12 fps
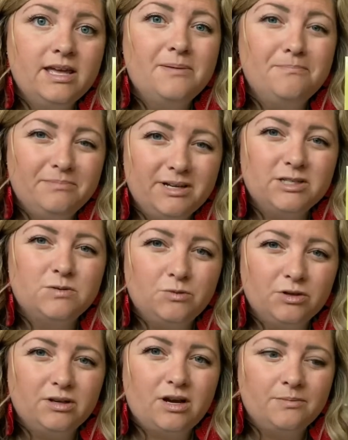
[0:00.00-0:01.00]
Much
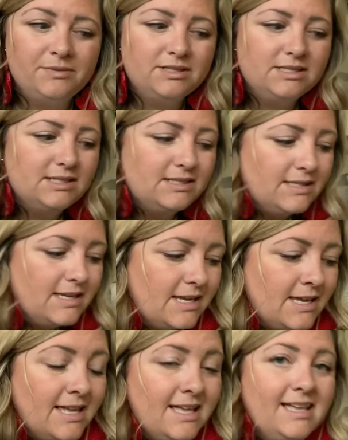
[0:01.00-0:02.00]
more common to see